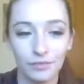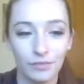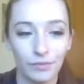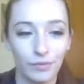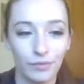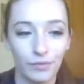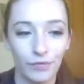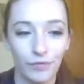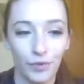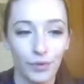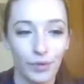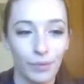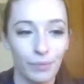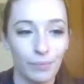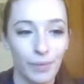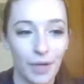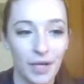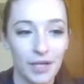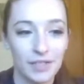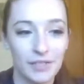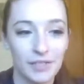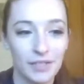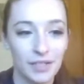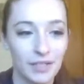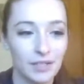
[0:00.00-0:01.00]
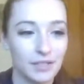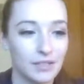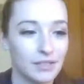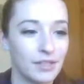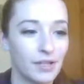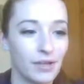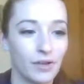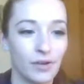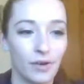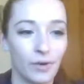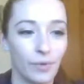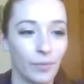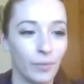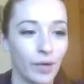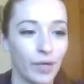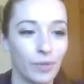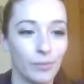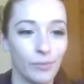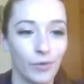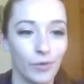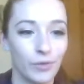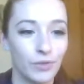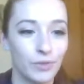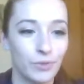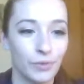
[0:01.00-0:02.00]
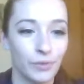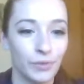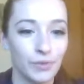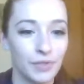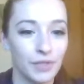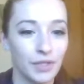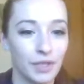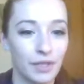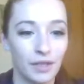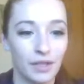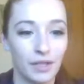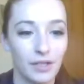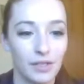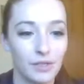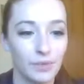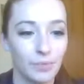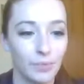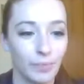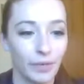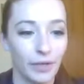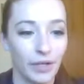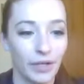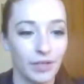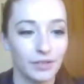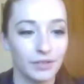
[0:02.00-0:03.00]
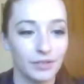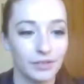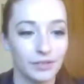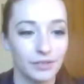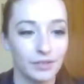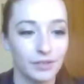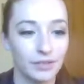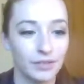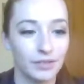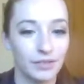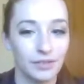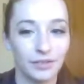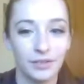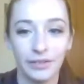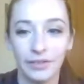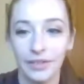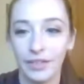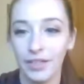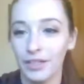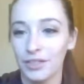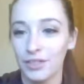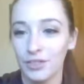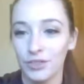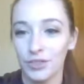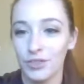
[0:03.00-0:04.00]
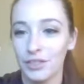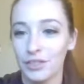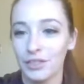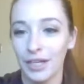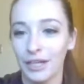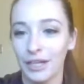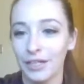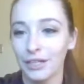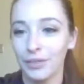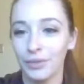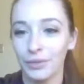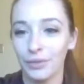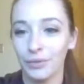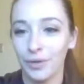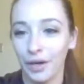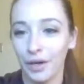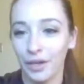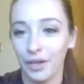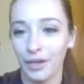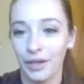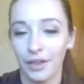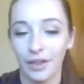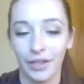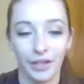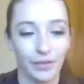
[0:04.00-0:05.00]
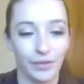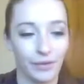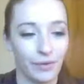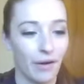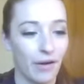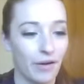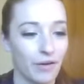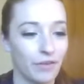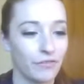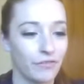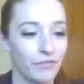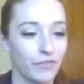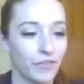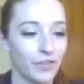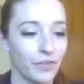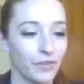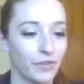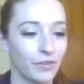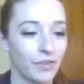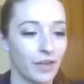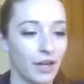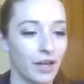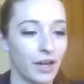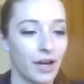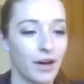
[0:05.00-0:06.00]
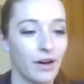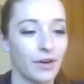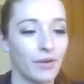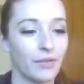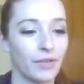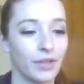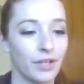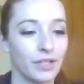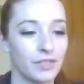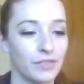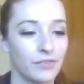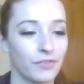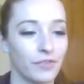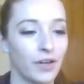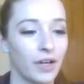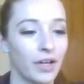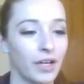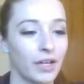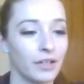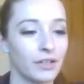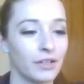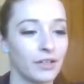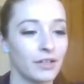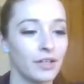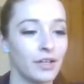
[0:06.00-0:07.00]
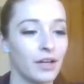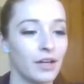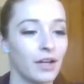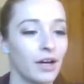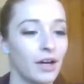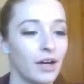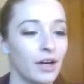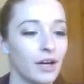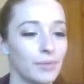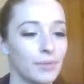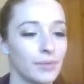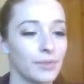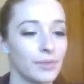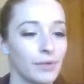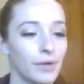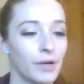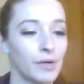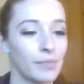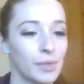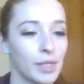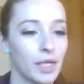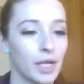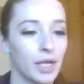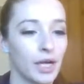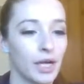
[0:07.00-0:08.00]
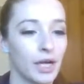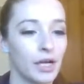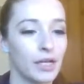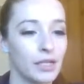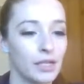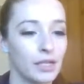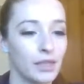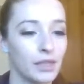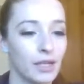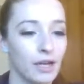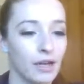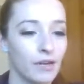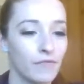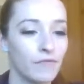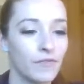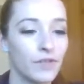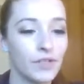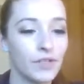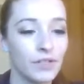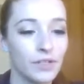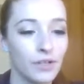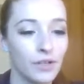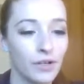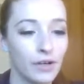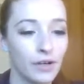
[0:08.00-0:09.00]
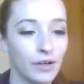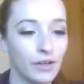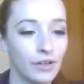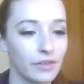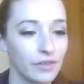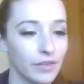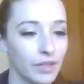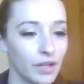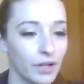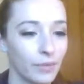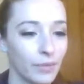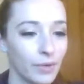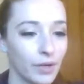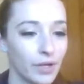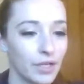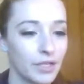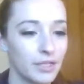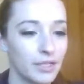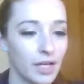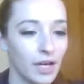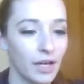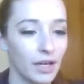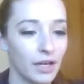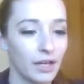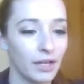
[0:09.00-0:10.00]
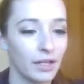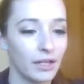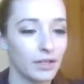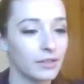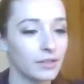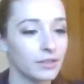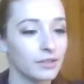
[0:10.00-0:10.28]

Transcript: for the basics. There are way more tools than this, but let's just let you kind of click around and figure that out. That's fine. So I'm going to add in that filter that I wanted to add